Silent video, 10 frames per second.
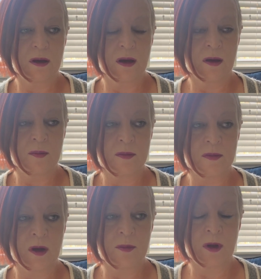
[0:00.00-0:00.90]
And
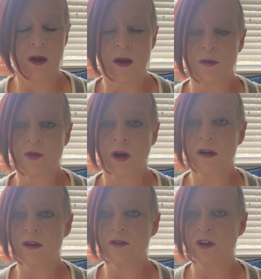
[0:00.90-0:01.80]
I'm trying
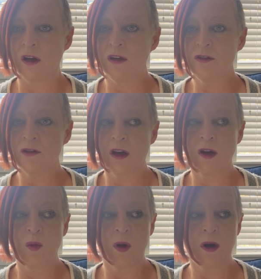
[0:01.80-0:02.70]
to change
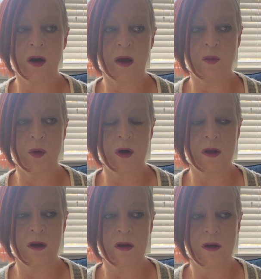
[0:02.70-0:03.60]
now where I want
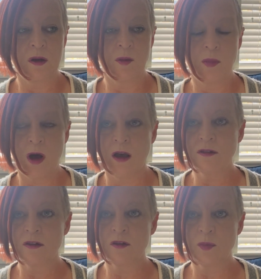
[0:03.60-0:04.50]

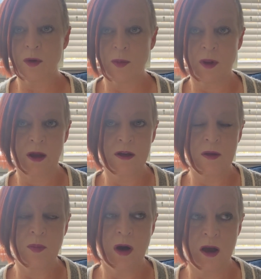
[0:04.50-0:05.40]
positive people. I
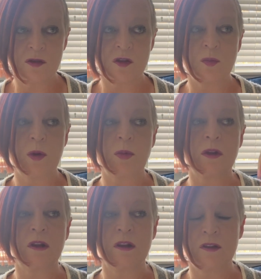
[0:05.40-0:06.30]
need positive people
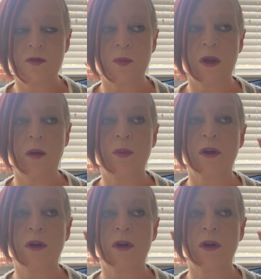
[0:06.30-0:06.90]
that lift me up and